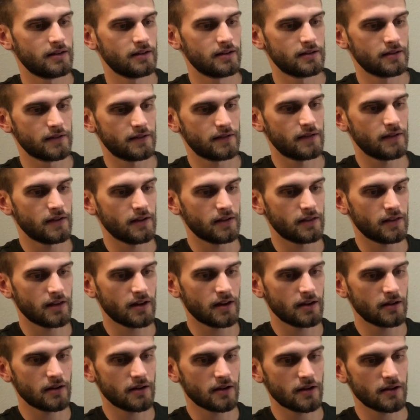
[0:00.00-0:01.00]
just take
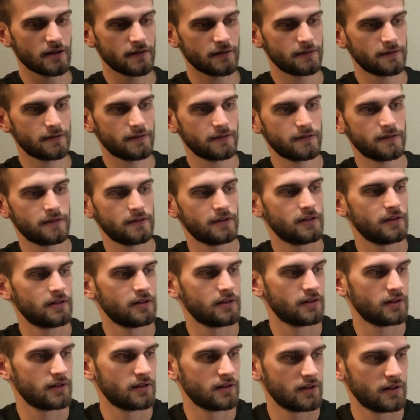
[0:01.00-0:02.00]
that off.
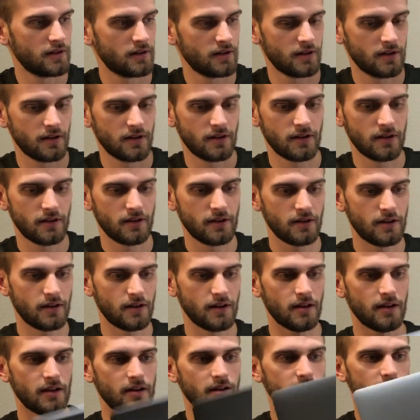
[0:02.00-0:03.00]

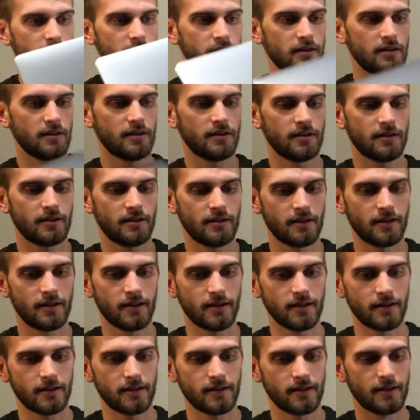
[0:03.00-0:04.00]
And
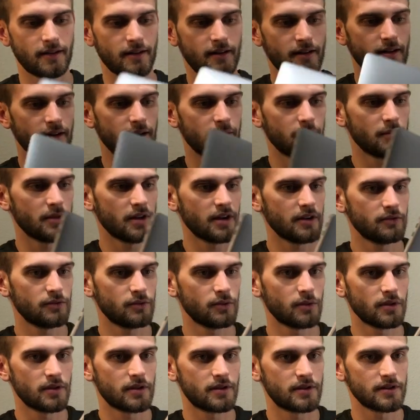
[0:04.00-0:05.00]
I'm left
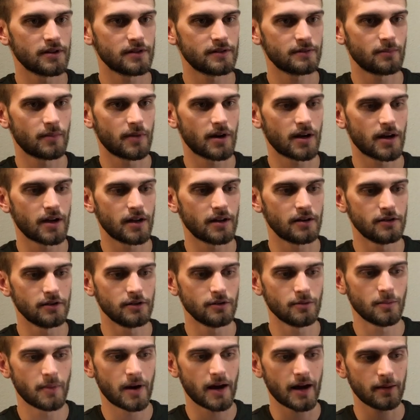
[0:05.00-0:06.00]
with just my new
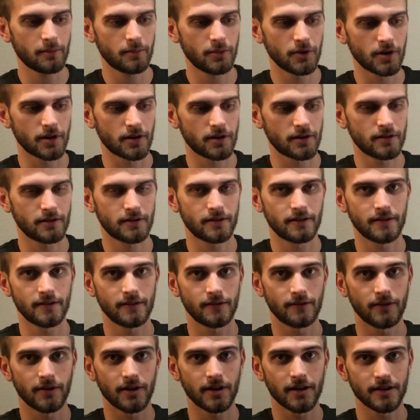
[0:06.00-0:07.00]
MacBook. This is
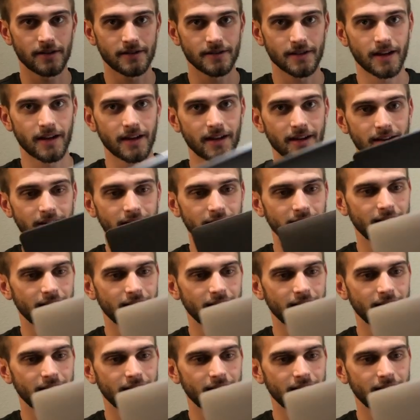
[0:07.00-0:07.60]
very exciting.